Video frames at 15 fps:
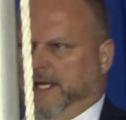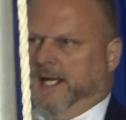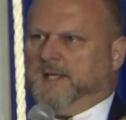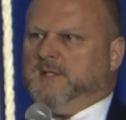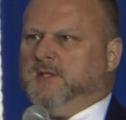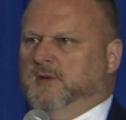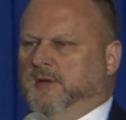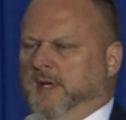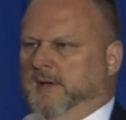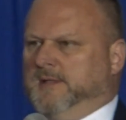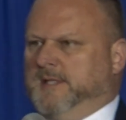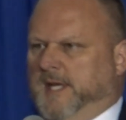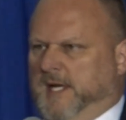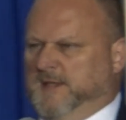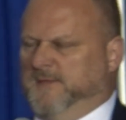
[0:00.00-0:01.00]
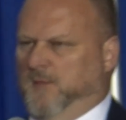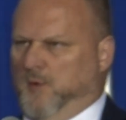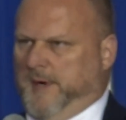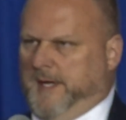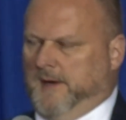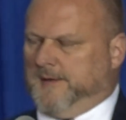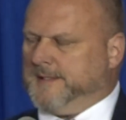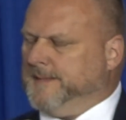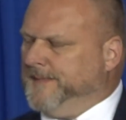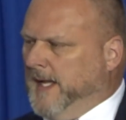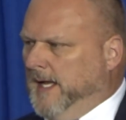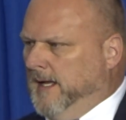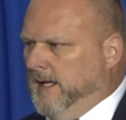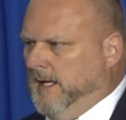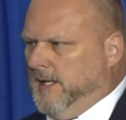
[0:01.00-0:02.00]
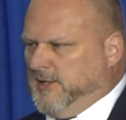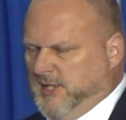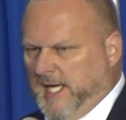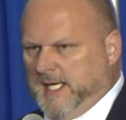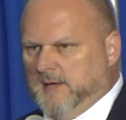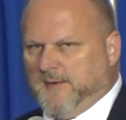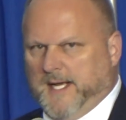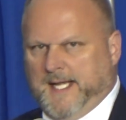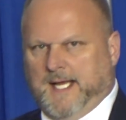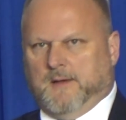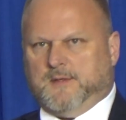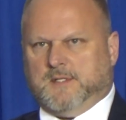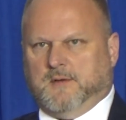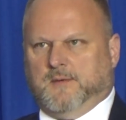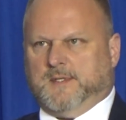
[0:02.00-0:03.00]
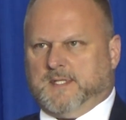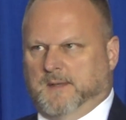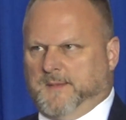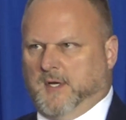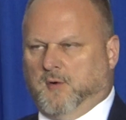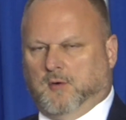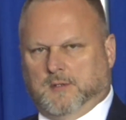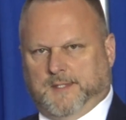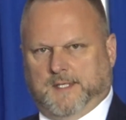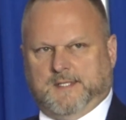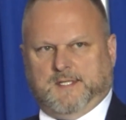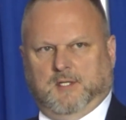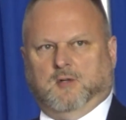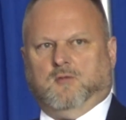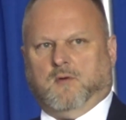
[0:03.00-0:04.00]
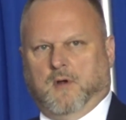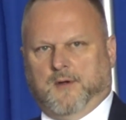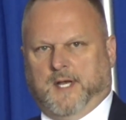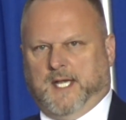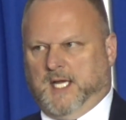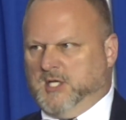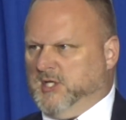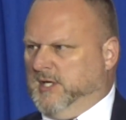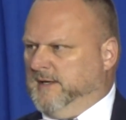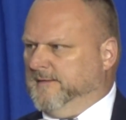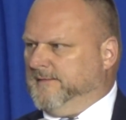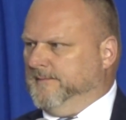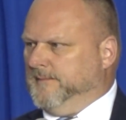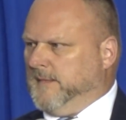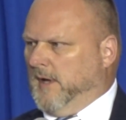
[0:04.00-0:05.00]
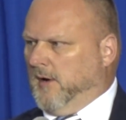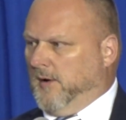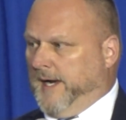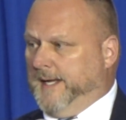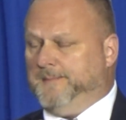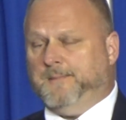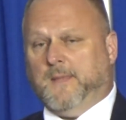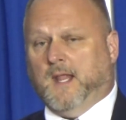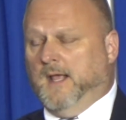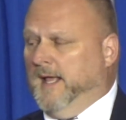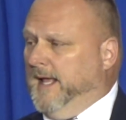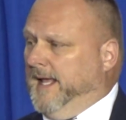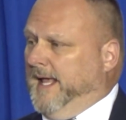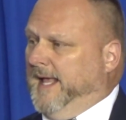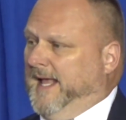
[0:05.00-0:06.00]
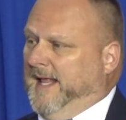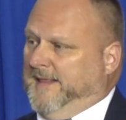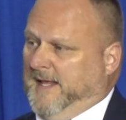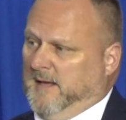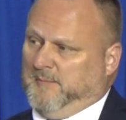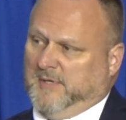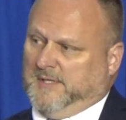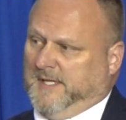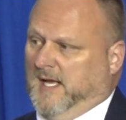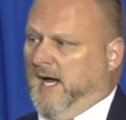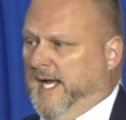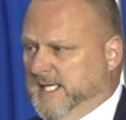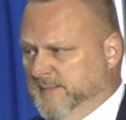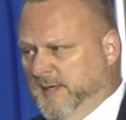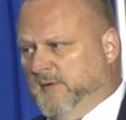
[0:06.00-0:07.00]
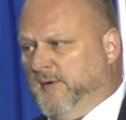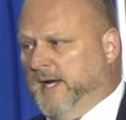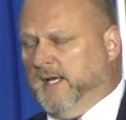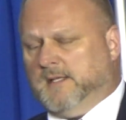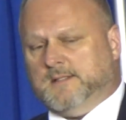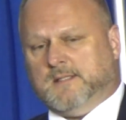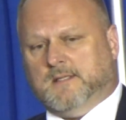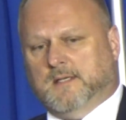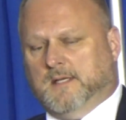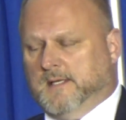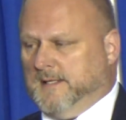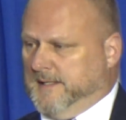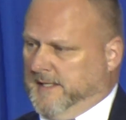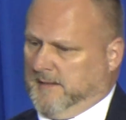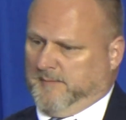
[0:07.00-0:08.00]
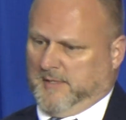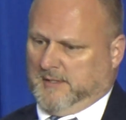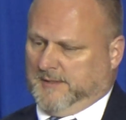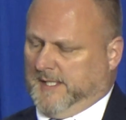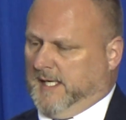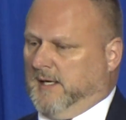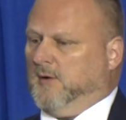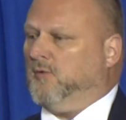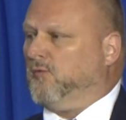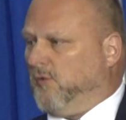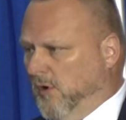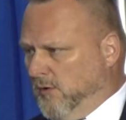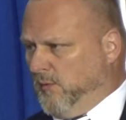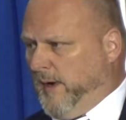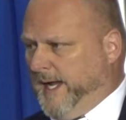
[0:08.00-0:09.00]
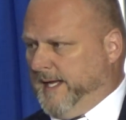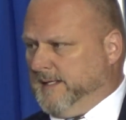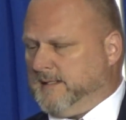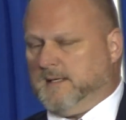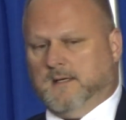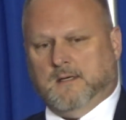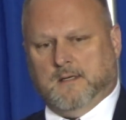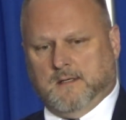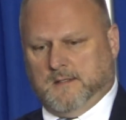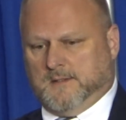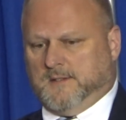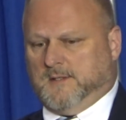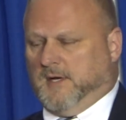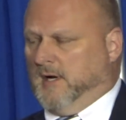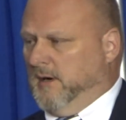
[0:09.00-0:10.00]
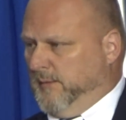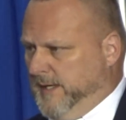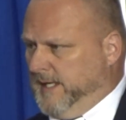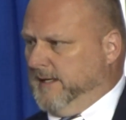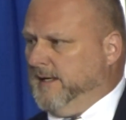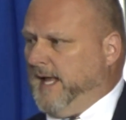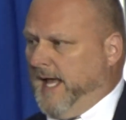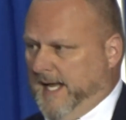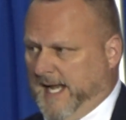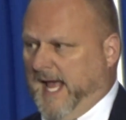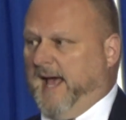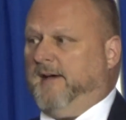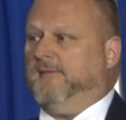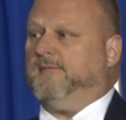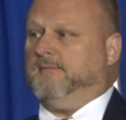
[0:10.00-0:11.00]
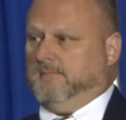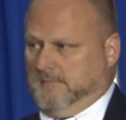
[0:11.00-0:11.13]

the next 2 years, the next 4 years. China right now is doing something called the Silk Road Initiative, all right? And they're building high-speed rails, they're building roadways to go in and have,